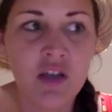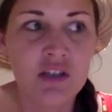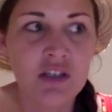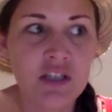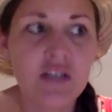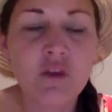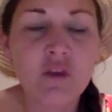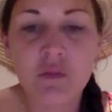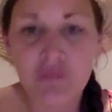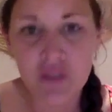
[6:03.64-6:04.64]
to give them
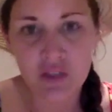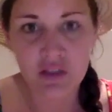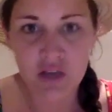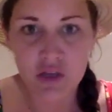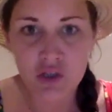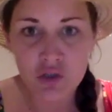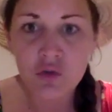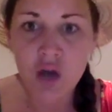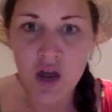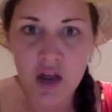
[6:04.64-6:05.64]
the feeling that you
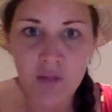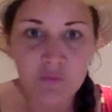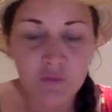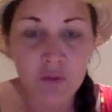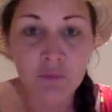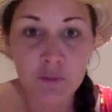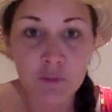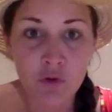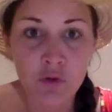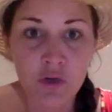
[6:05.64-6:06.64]
got from these
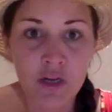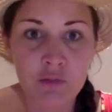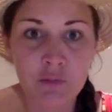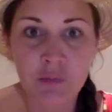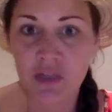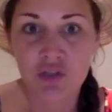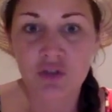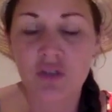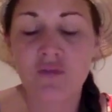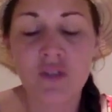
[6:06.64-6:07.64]
programs because you
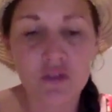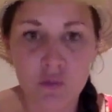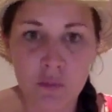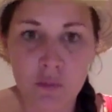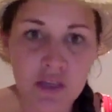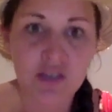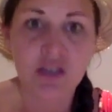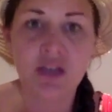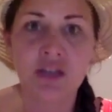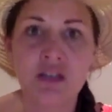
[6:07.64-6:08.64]
just feel so
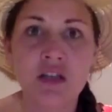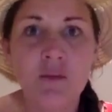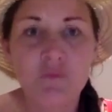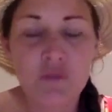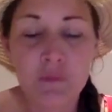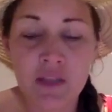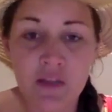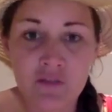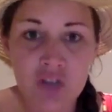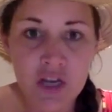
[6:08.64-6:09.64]
amazing and it's been
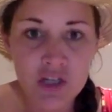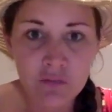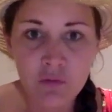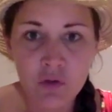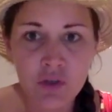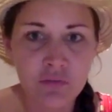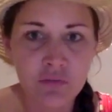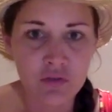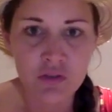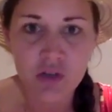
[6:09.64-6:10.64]
life changing for you,
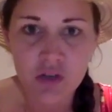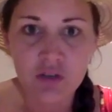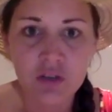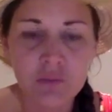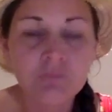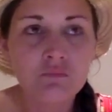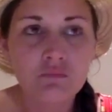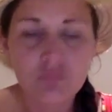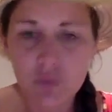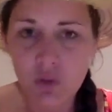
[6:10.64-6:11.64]
full circle,
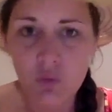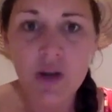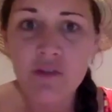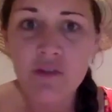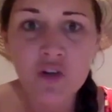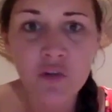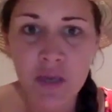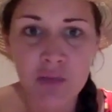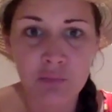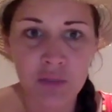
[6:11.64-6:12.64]
whatever it
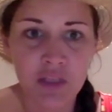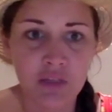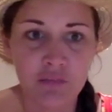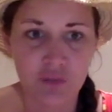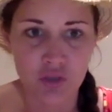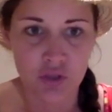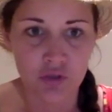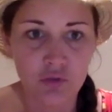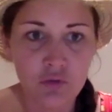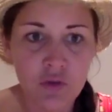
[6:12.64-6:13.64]
may be for
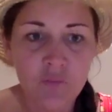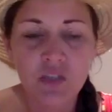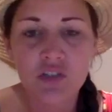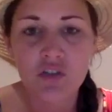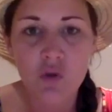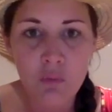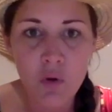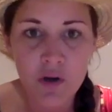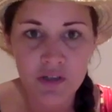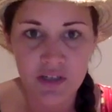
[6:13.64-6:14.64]
you. It's so
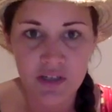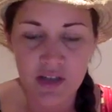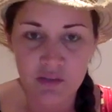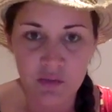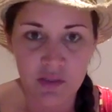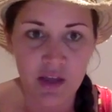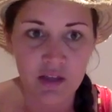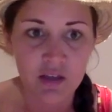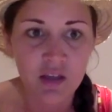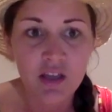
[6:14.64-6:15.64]
important to connect with that
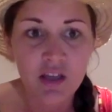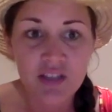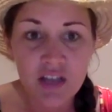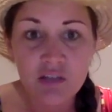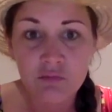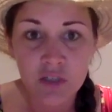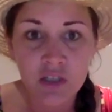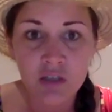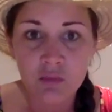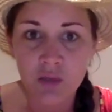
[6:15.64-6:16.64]
because that's
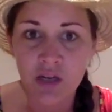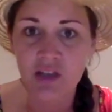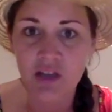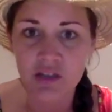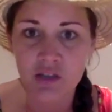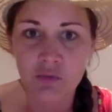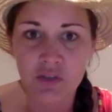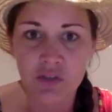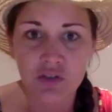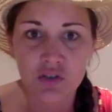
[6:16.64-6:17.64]
really what I connected with
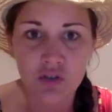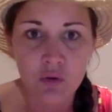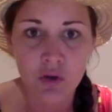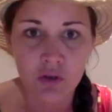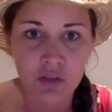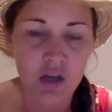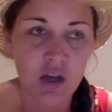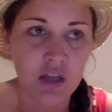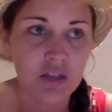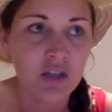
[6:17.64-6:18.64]
so early
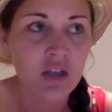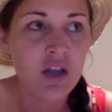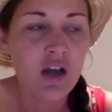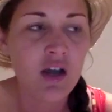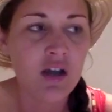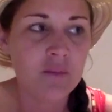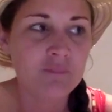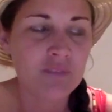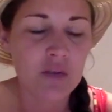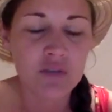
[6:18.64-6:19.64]
on.
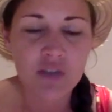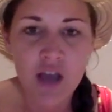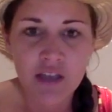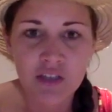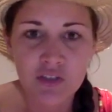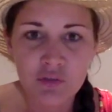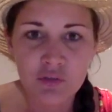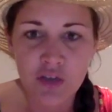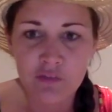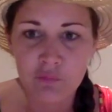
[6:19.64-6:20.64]
I was talking to
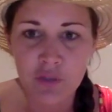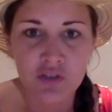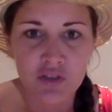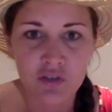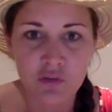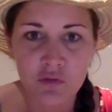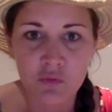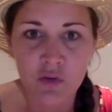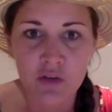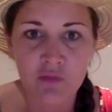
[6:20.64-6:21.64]
Jeff Pearson, who's
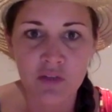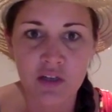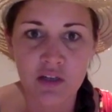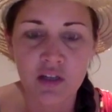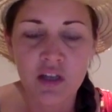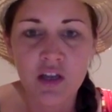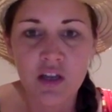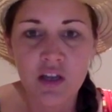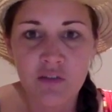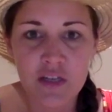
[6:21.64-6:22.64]
one of the
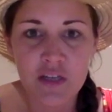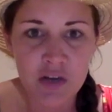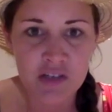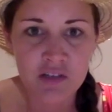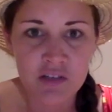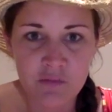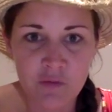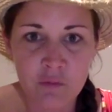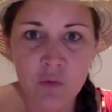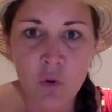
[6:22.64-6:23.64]
vice presidents
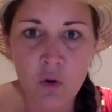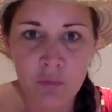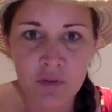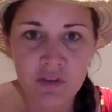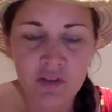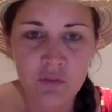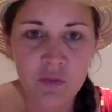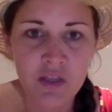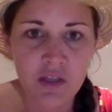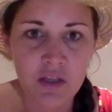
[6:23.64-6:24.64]
from corporate the other
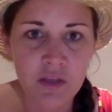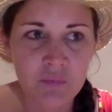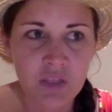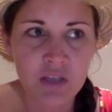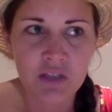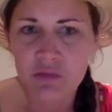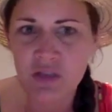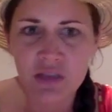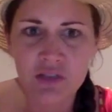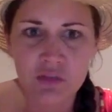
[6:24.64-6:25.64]
week, and he was
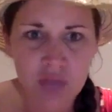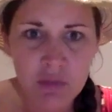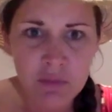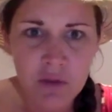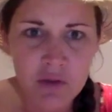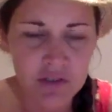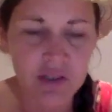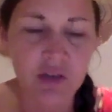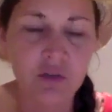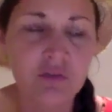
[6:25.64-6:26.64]
like, so tell me about
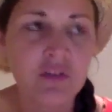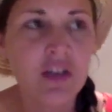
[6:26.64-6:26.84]
yourself.